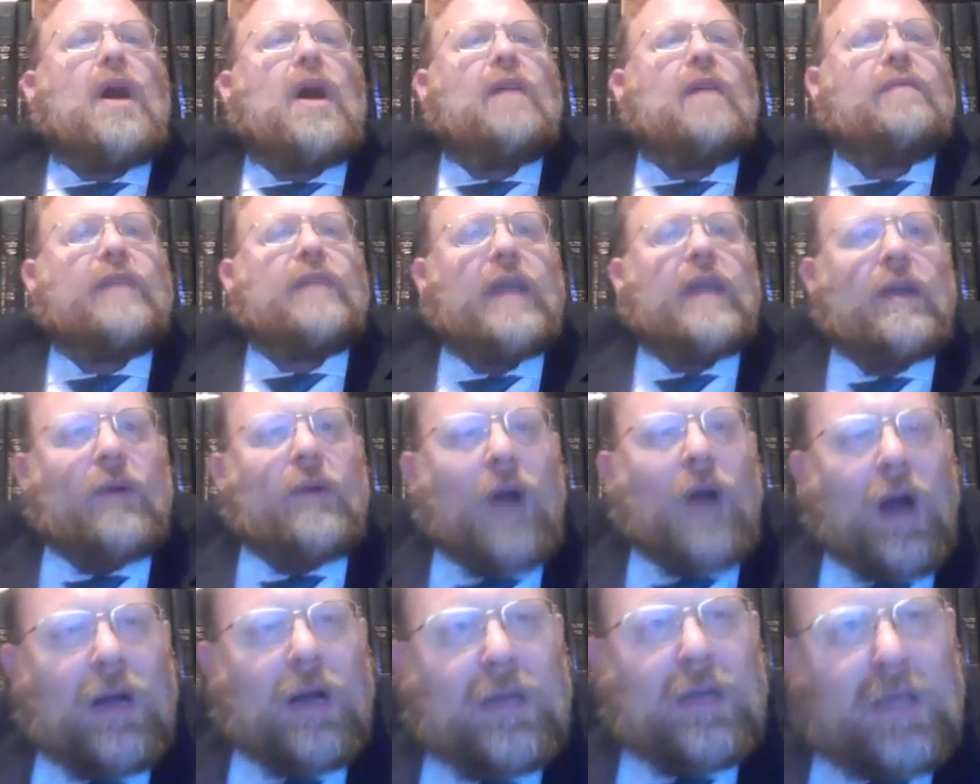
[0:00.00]
of
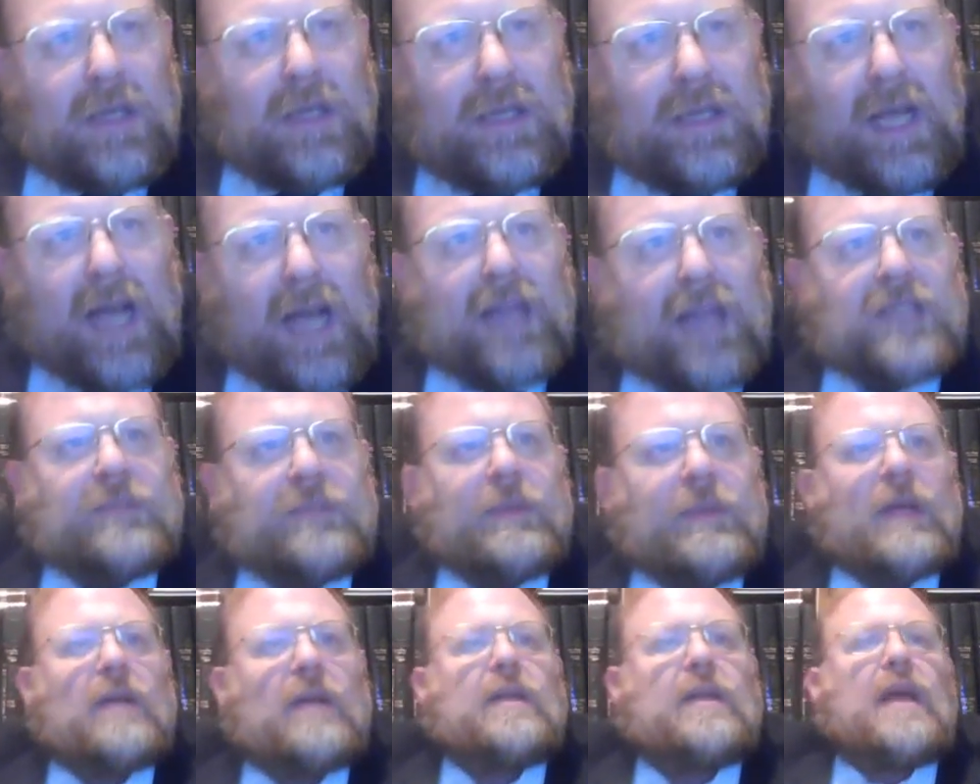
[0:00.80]
yira.
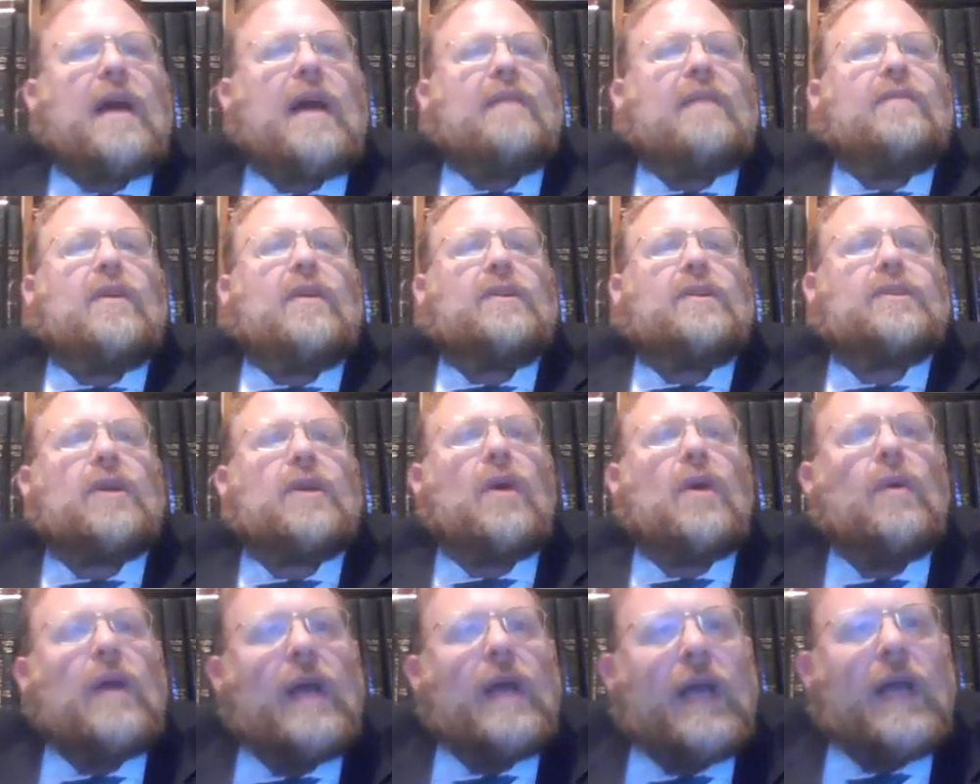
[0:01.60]

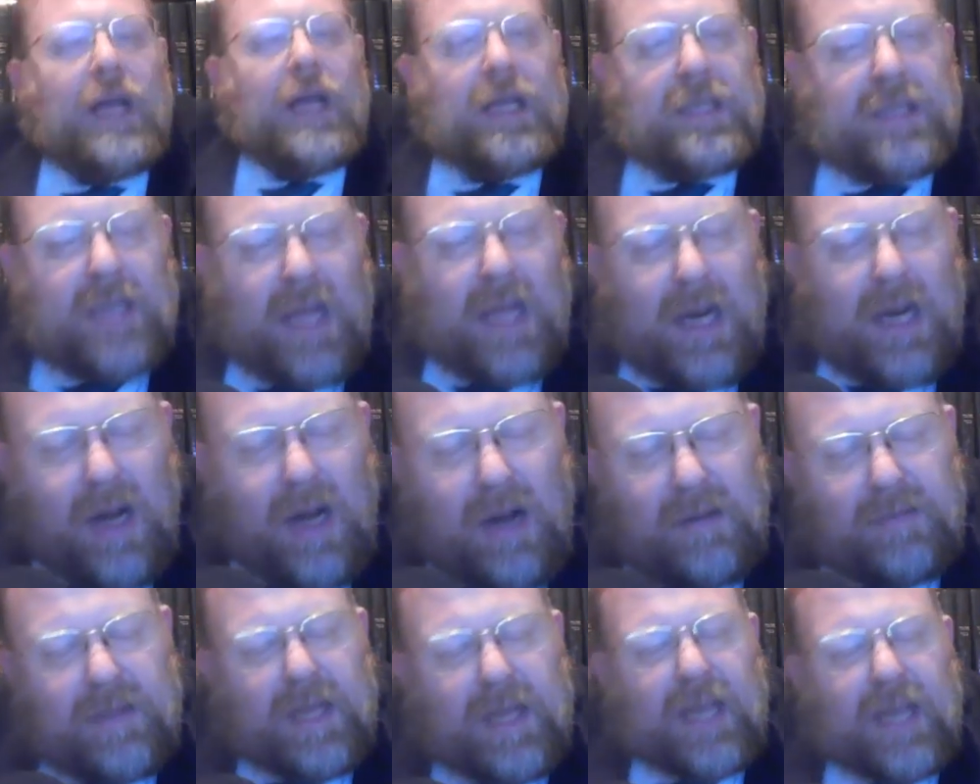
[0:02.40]
So instead
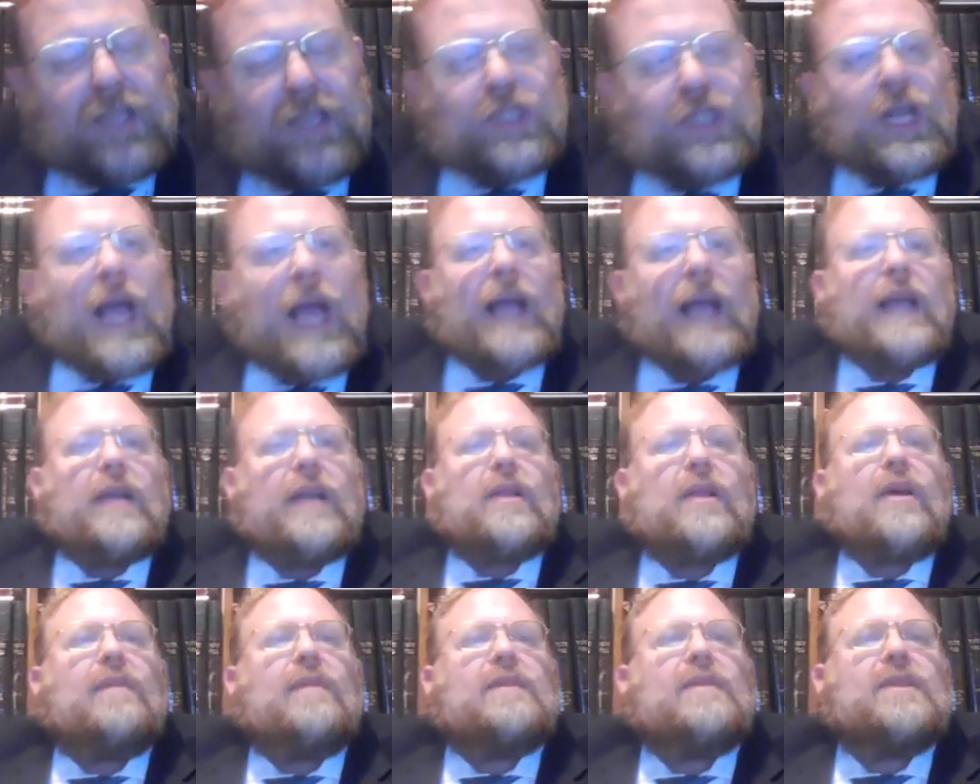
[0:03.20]
of the
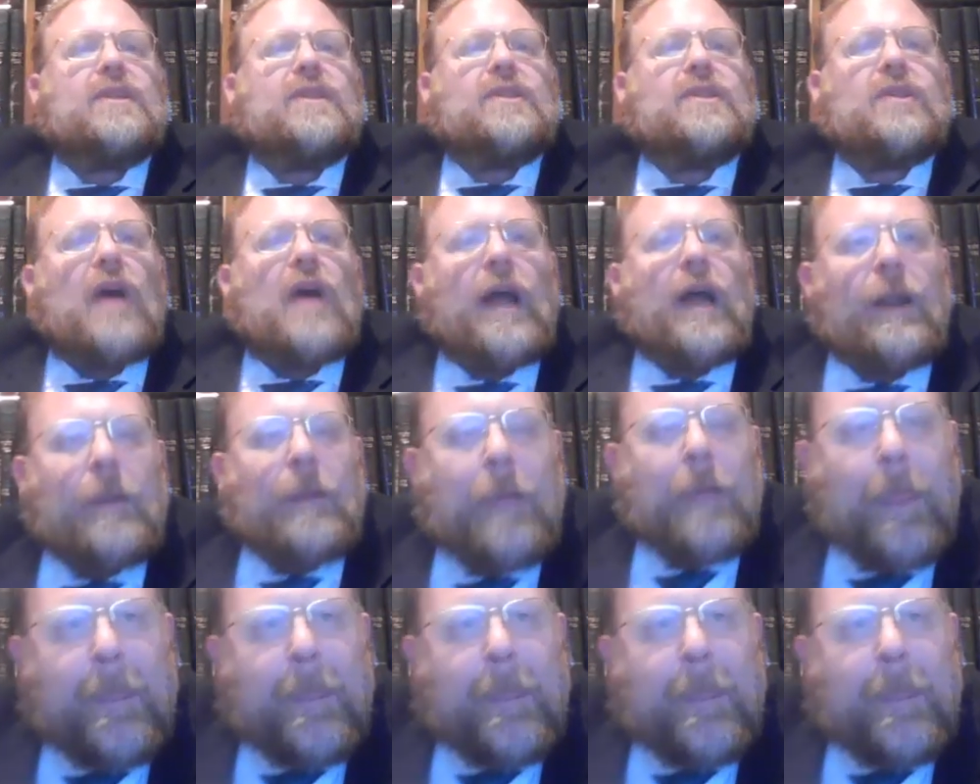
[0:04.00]
jacket of his desire.